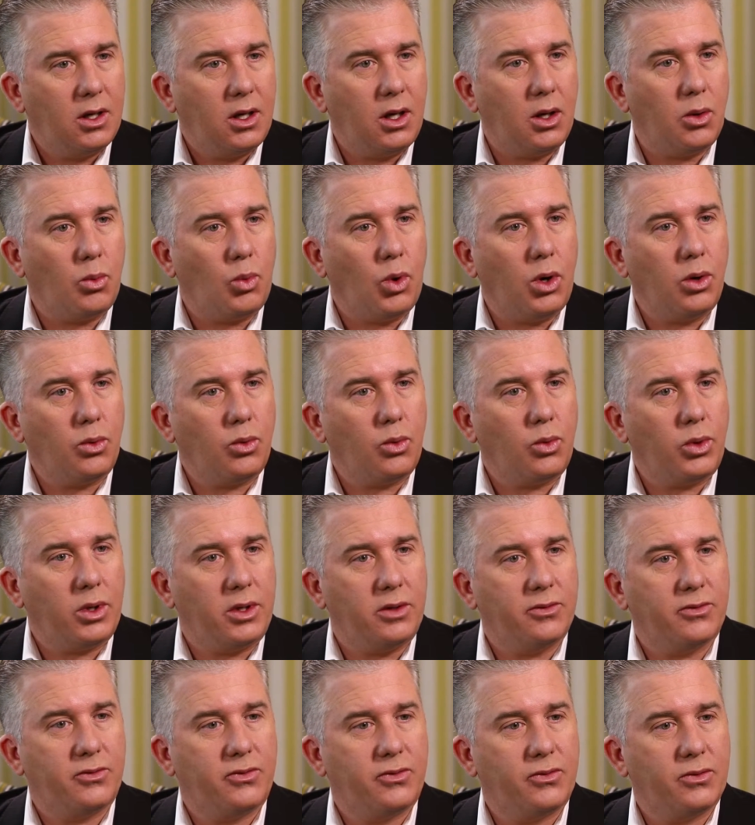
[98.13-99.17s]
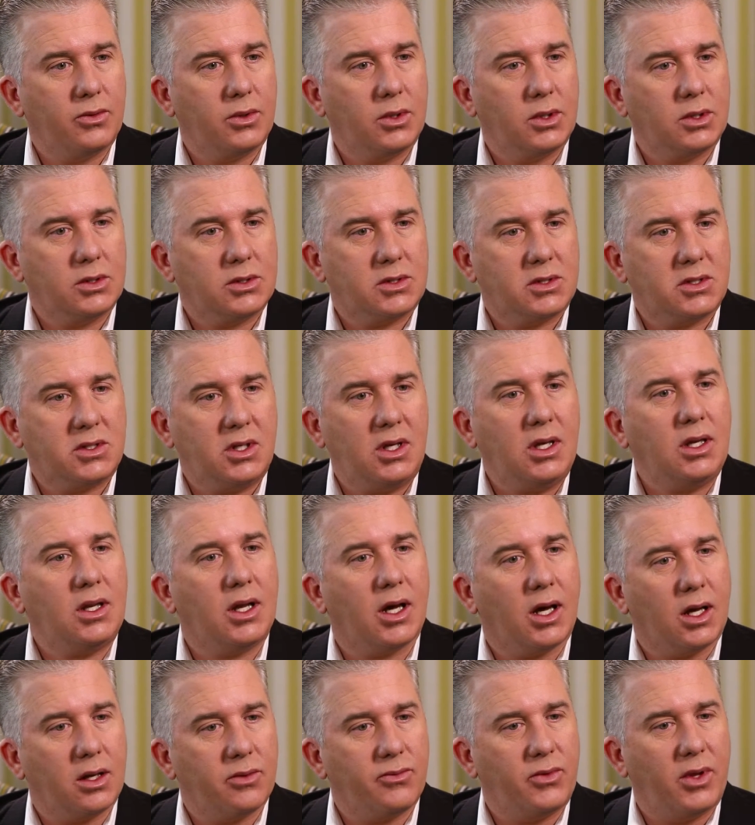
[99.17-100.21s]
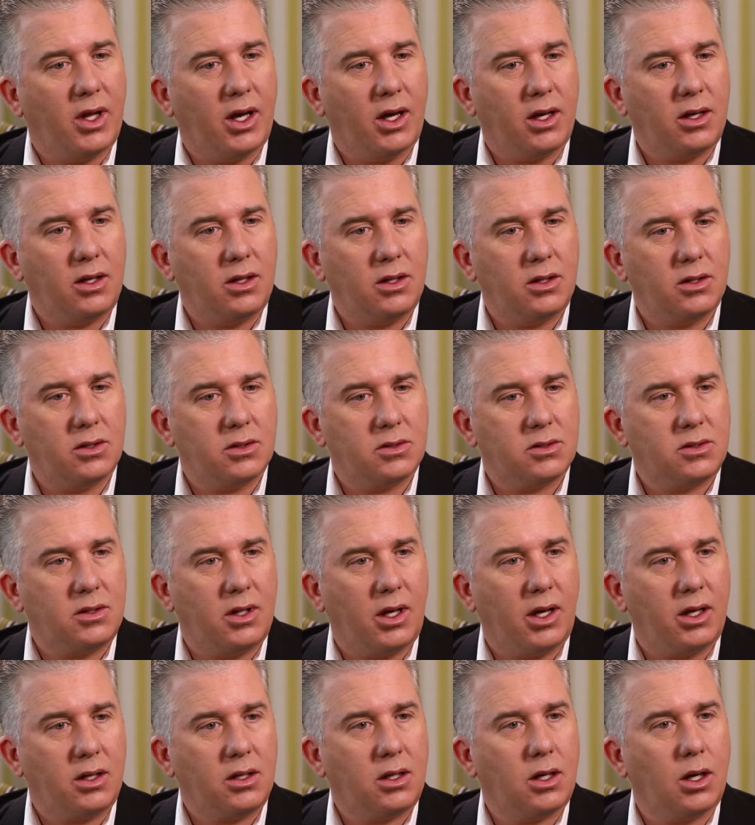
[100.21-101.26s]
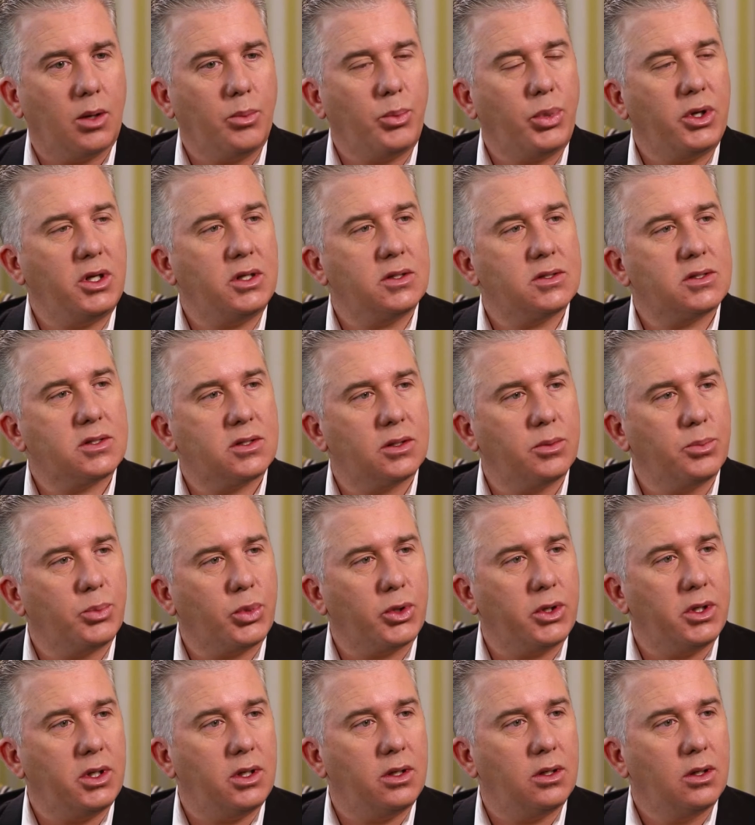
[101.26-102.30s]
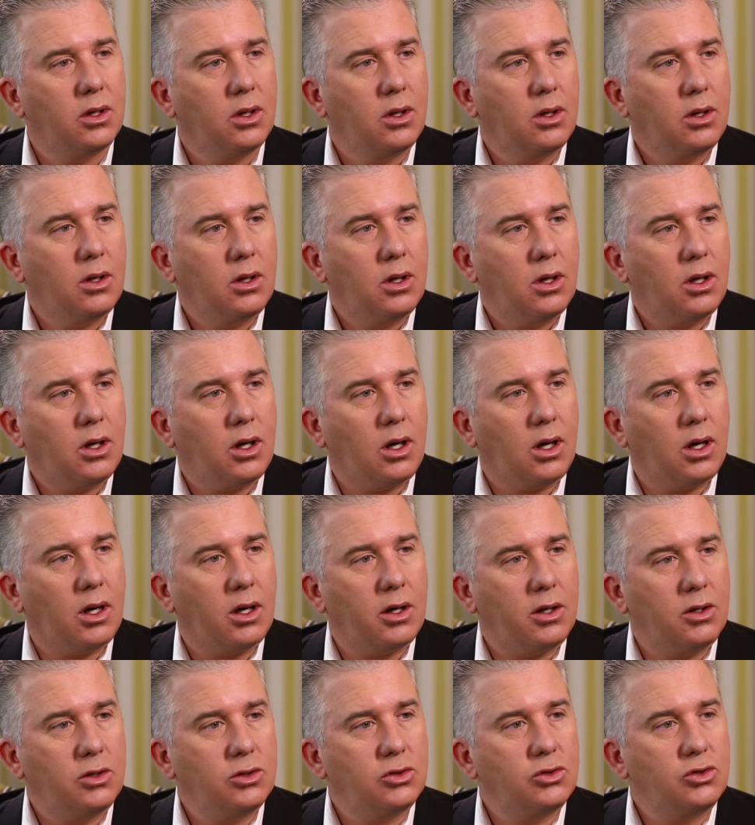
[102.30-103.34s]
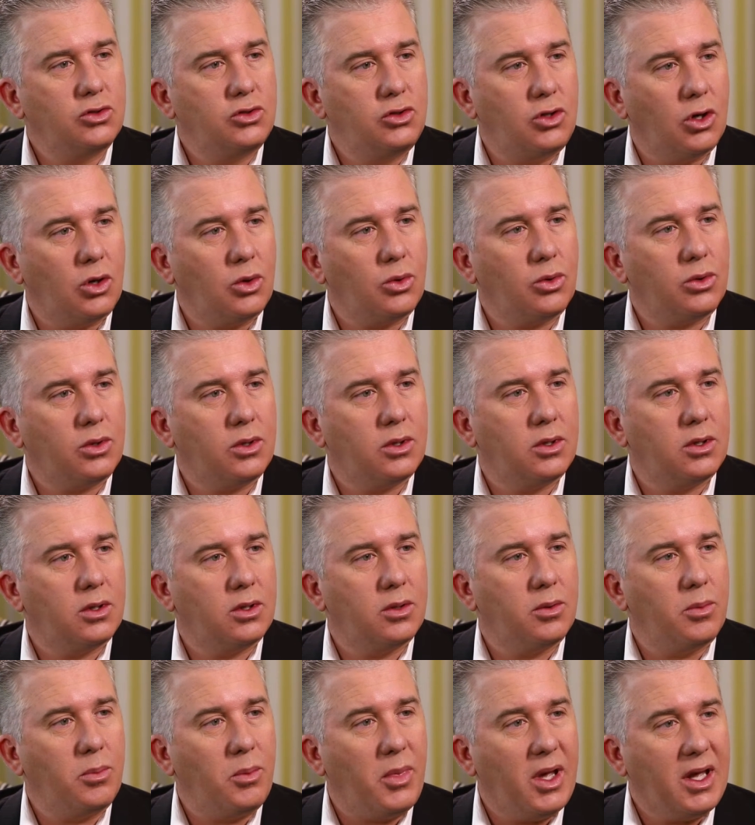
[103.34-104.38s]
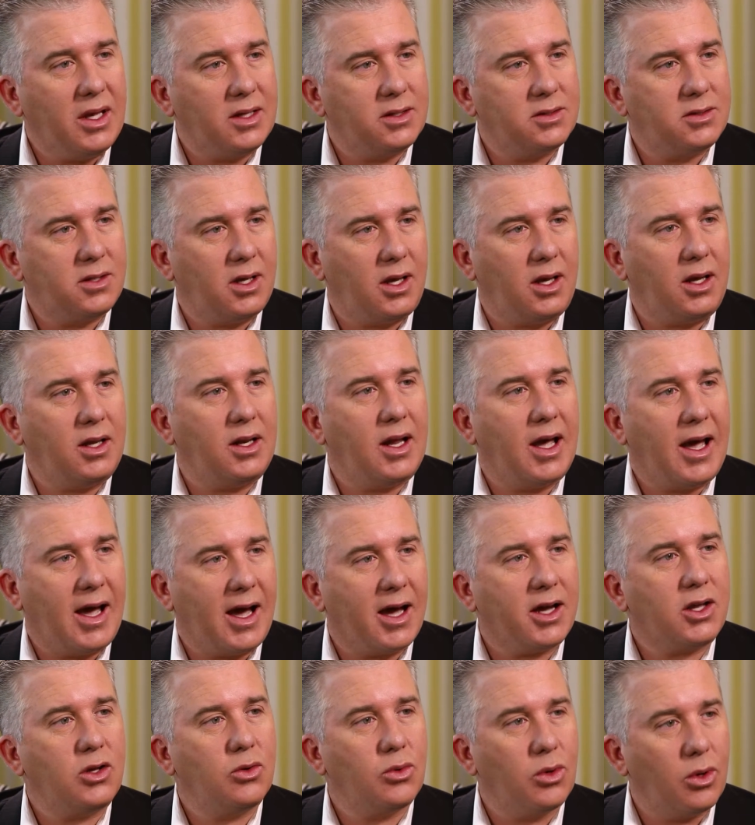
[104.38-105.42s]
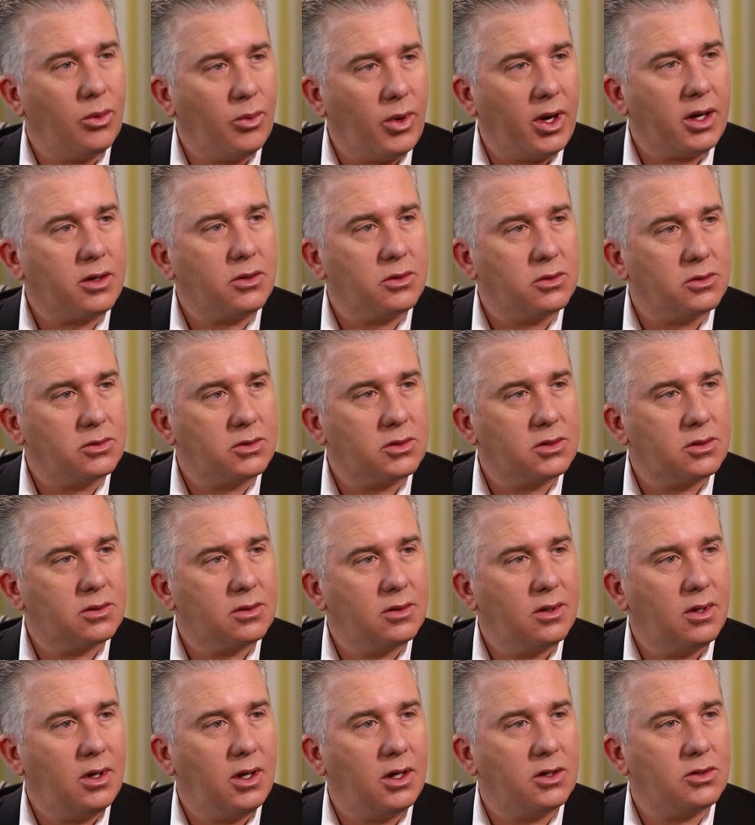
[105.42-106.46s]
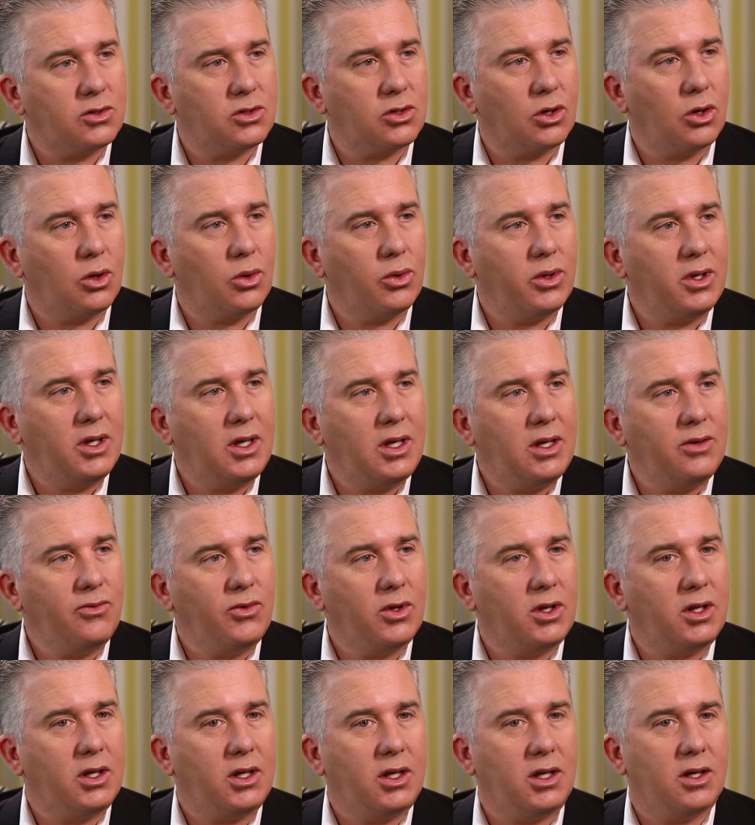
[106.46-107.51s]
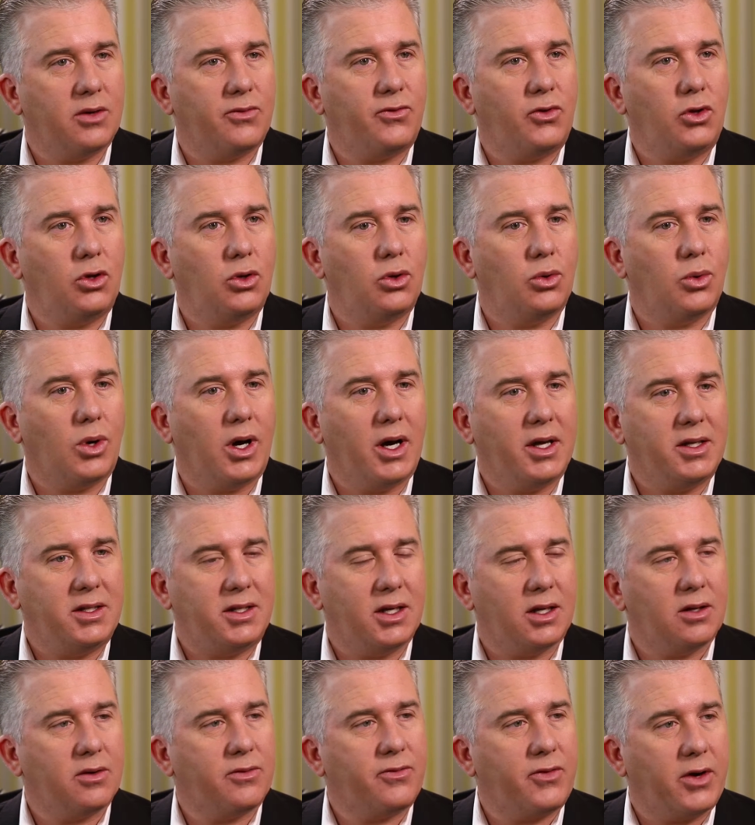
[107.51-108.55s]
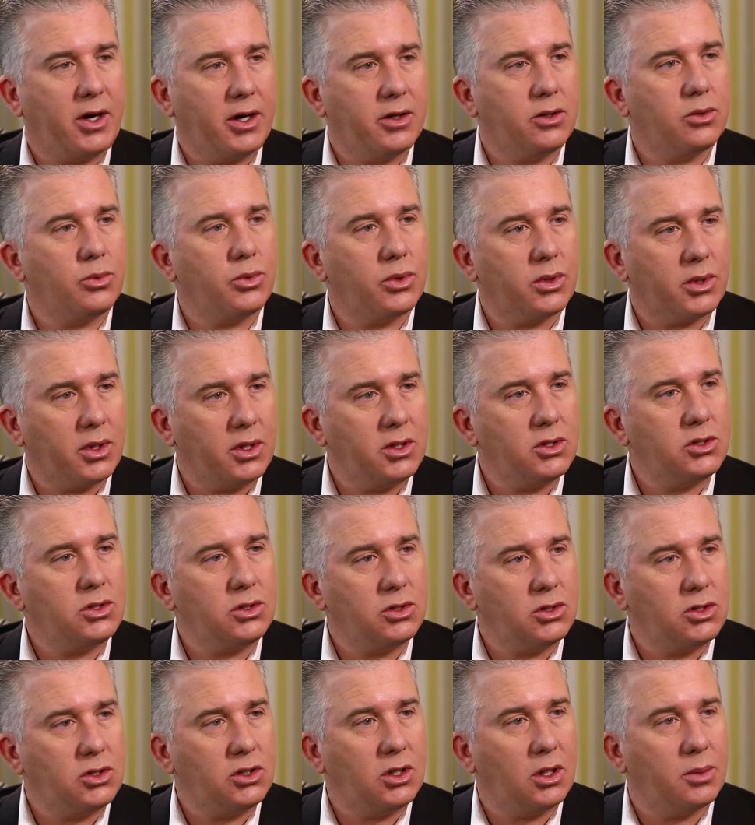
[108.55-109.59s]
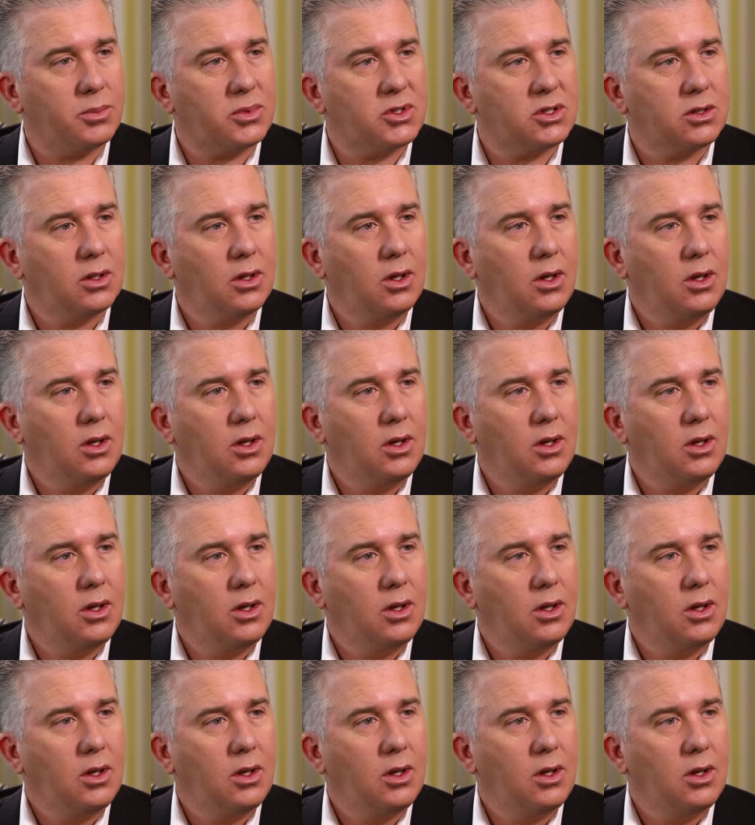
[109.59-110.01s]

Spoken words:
And what we've seen out of that is that companies simply don't maintain accurate records. And so even if you identify the relationships,